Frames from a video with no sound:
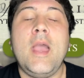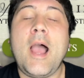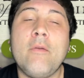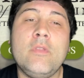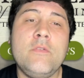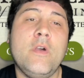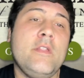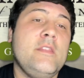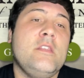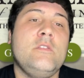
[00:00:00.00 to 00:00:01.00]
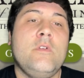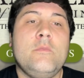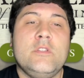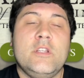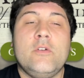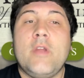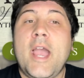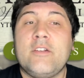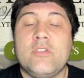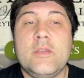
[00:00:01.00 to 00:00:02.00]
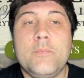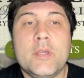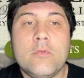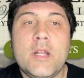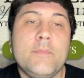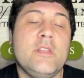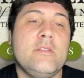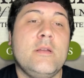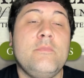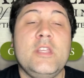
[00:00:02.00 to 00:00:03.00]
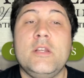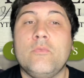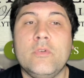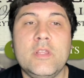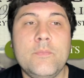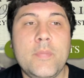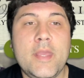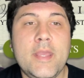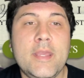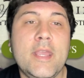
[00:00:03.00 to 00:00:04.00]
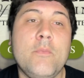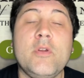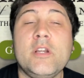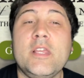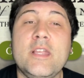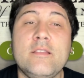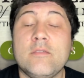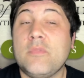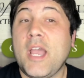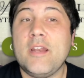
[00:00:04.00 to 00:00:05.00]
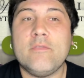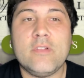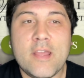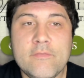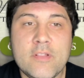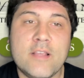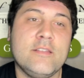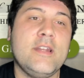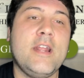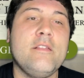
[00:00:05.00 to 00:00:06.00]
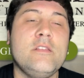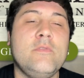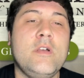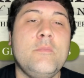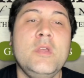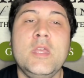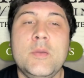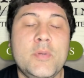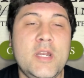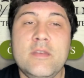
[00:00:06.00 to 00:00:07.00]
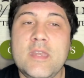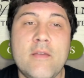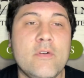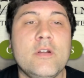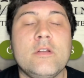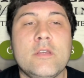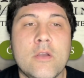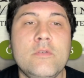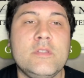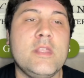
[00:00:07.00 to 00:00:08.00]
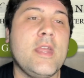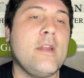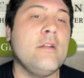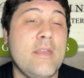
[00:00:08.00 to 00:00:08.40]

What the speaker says: I really felt that this film was going to actually build up to something really big, and we were going to get some kind of life lesson out of this film, but it never goes there.